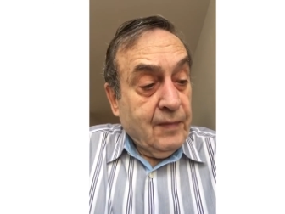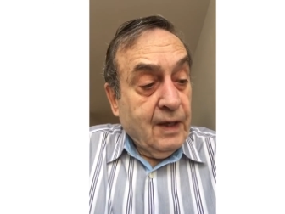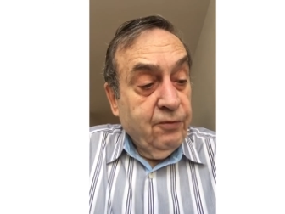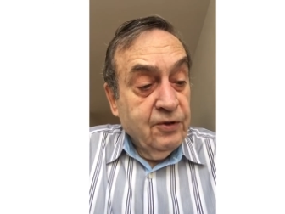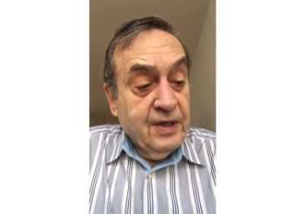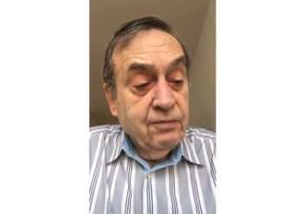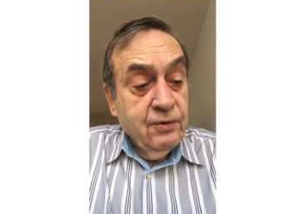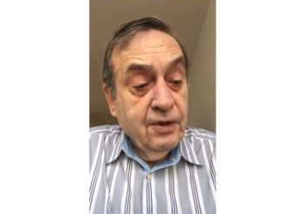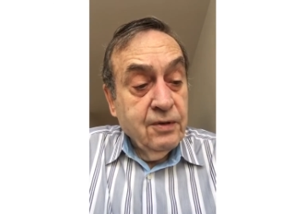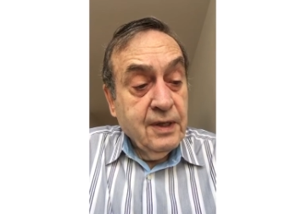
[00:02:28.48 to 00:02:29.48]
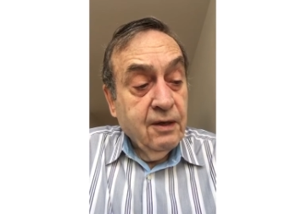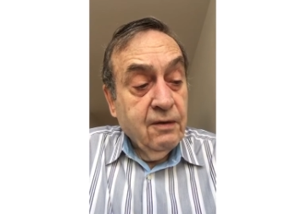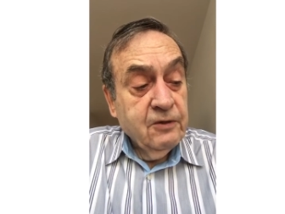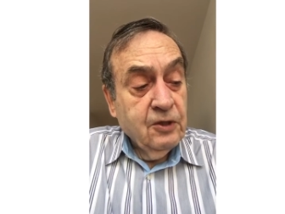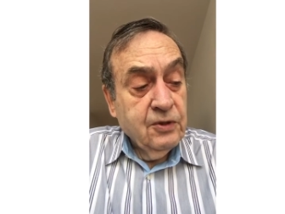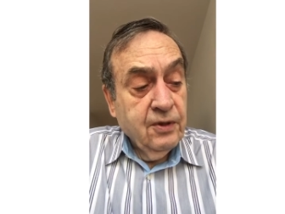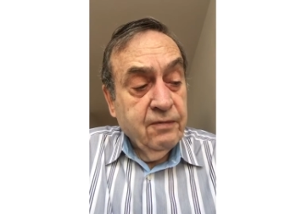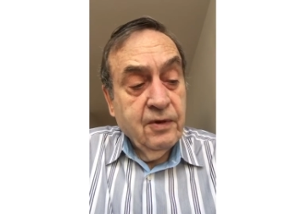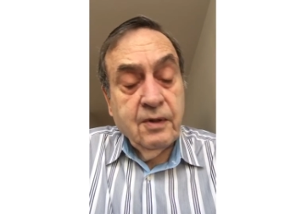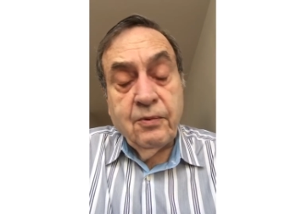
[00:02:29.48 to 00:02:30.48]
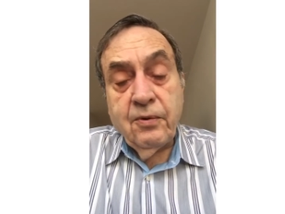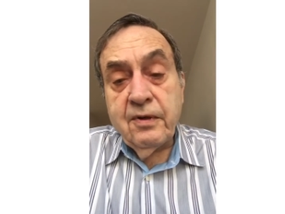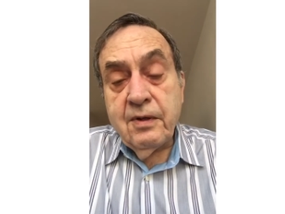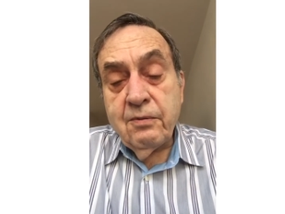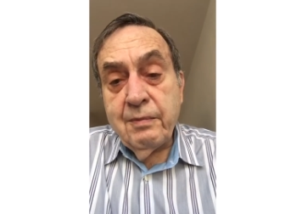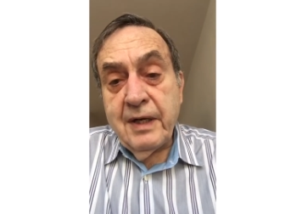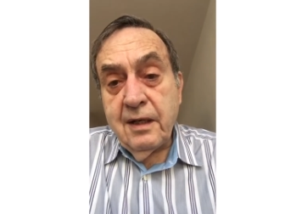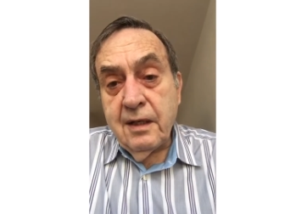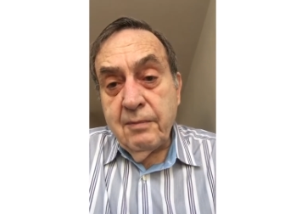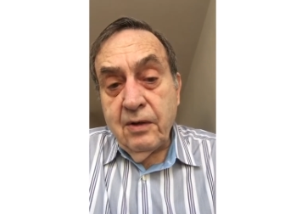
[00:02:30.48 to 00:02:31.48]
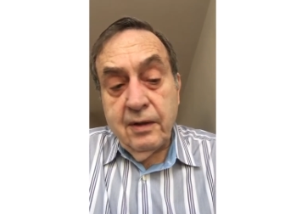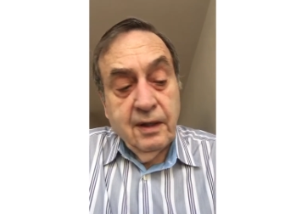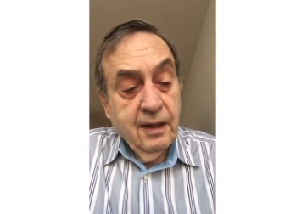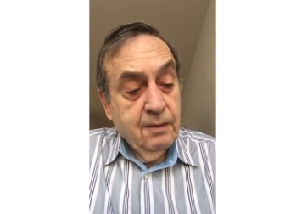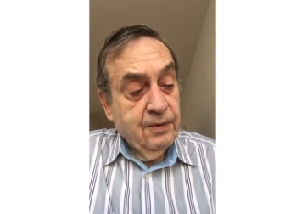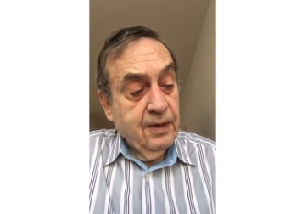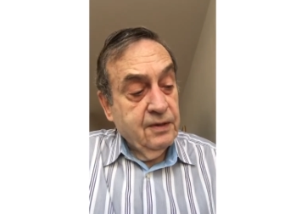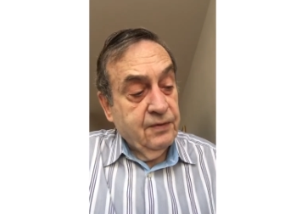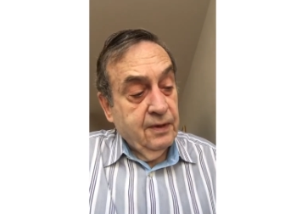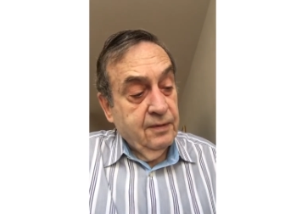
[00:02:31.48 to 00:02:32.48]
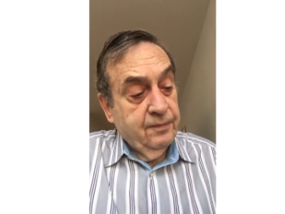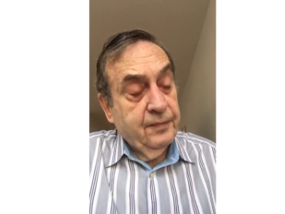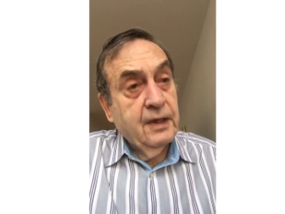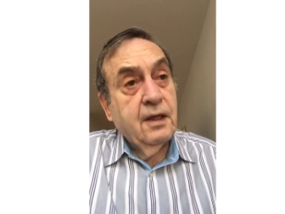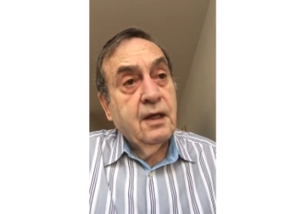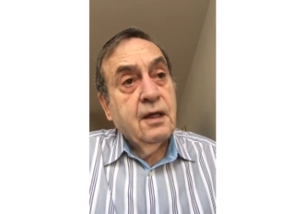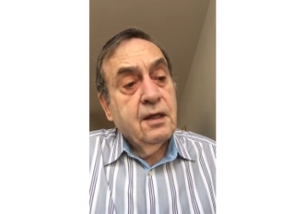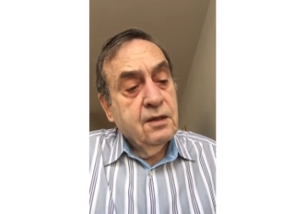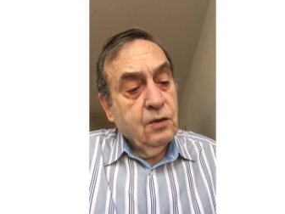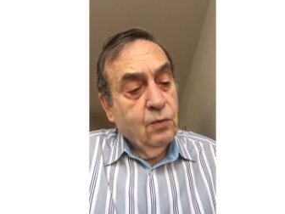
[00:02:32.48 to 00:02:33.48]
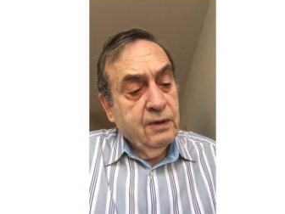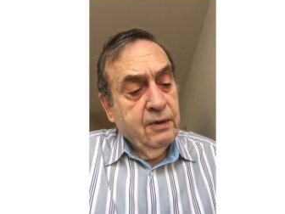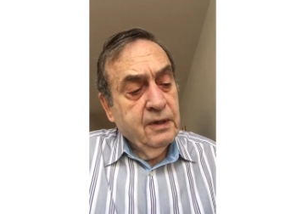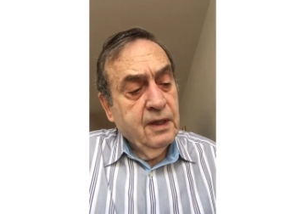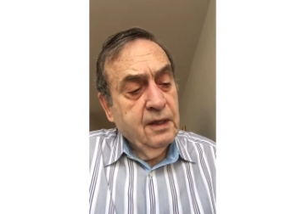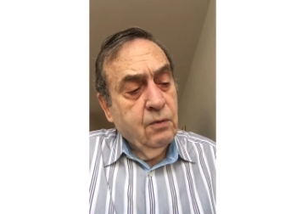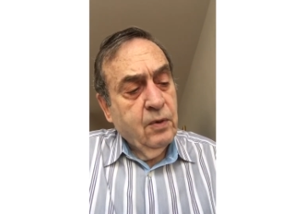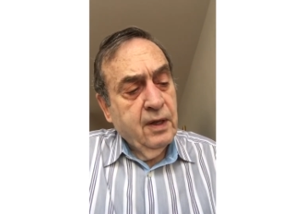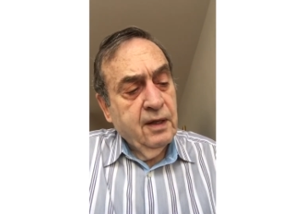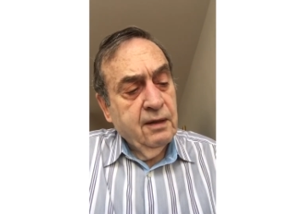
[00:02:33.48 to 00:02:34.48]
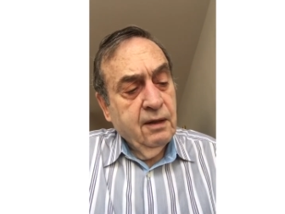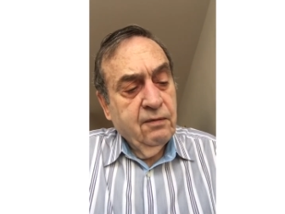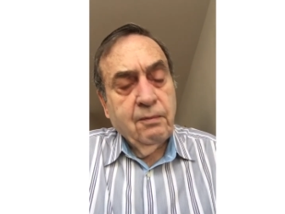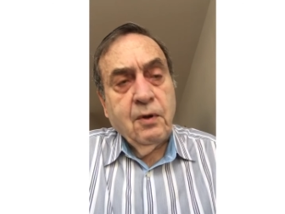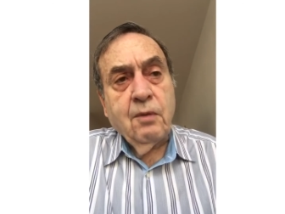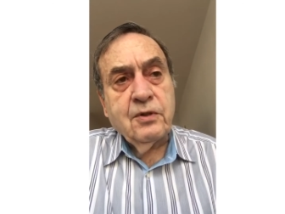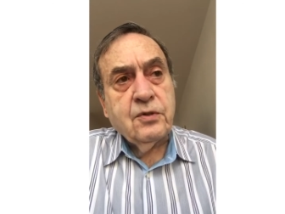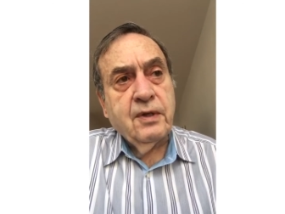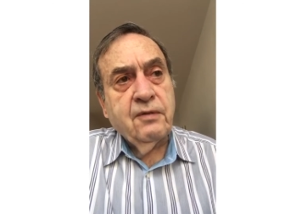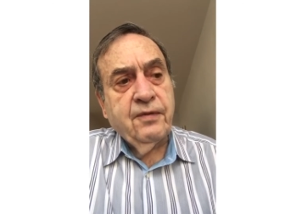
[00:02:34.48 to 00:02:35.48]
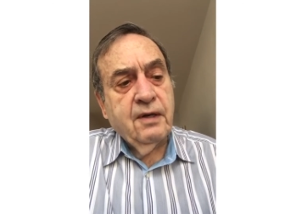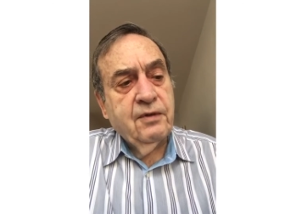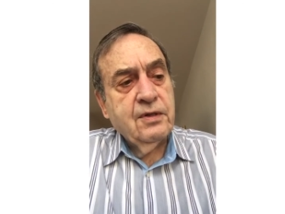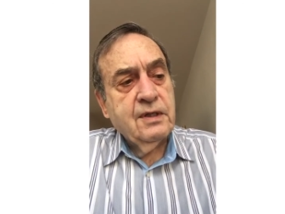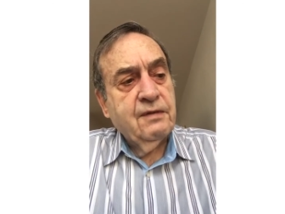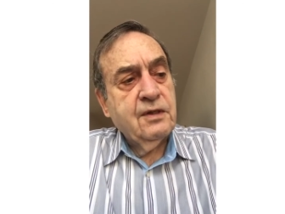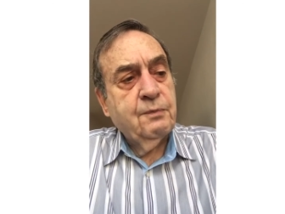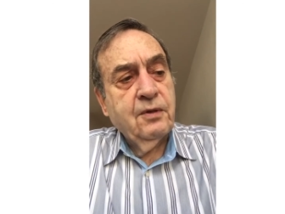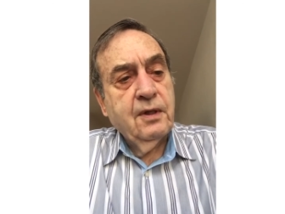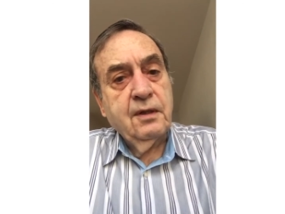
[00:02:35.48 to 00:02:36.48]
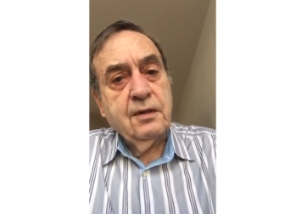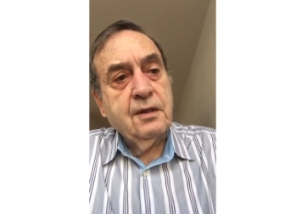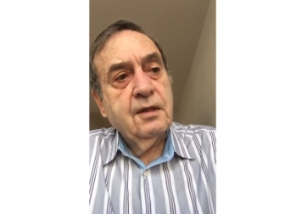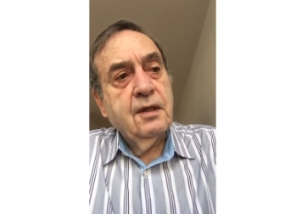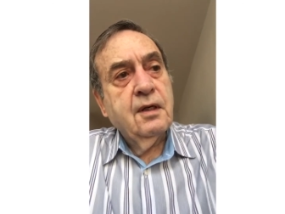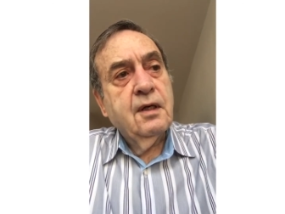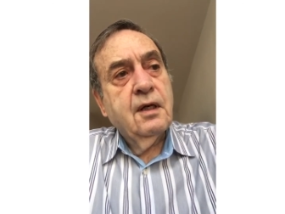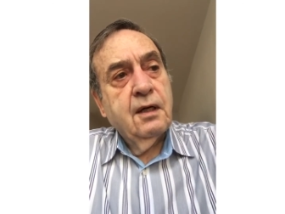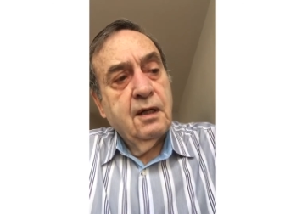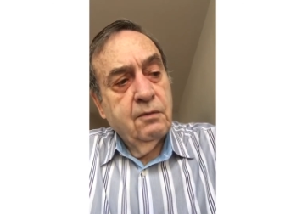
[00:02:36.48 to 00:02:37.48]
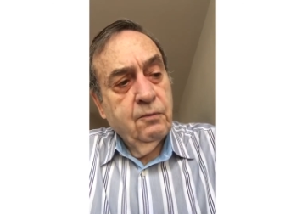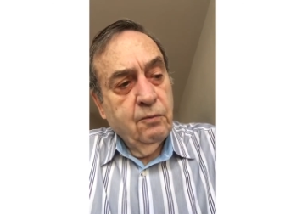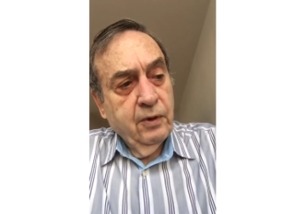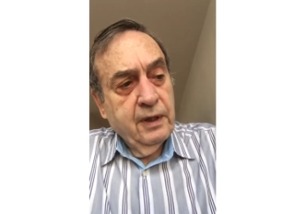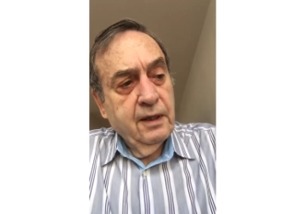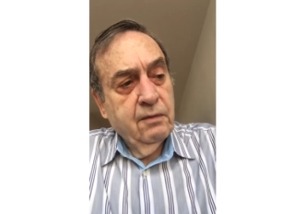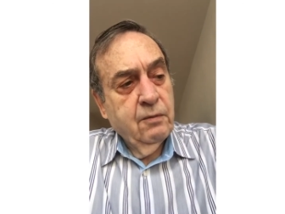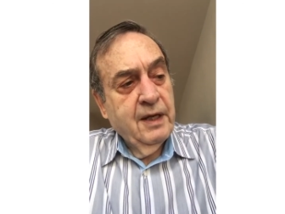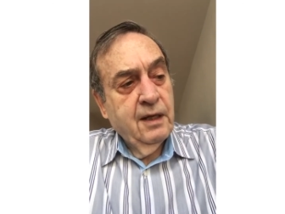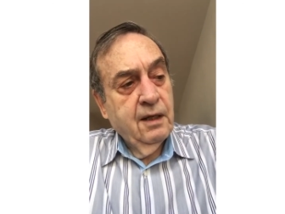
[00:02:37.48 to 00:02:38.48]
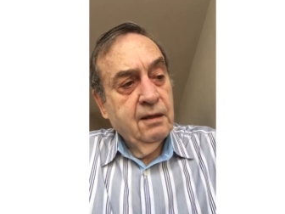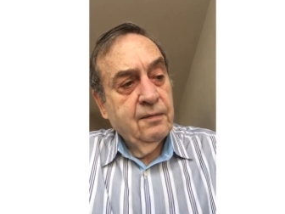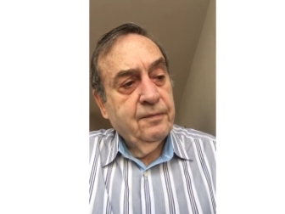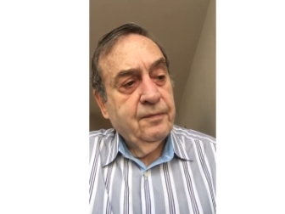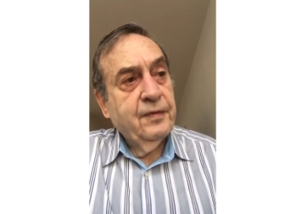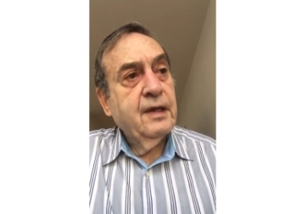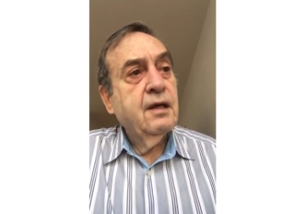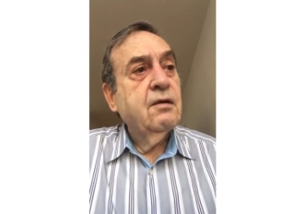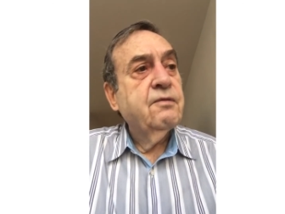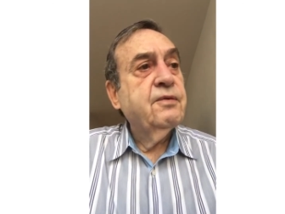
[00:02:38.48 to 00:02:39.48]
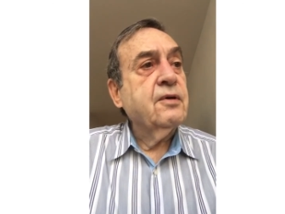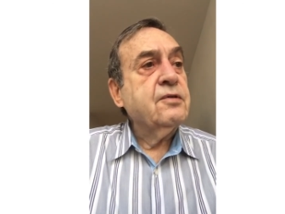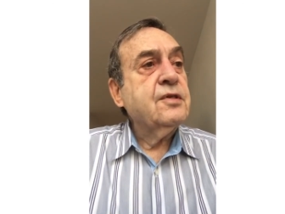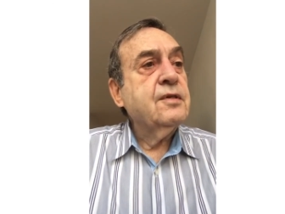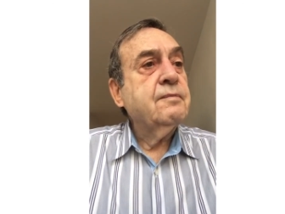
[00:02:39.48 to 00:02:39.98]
For several years, I also served on the board of the Romanian-American Enterprise Fund. So what do I take away from almost 25 years of experience in working in Romania? First,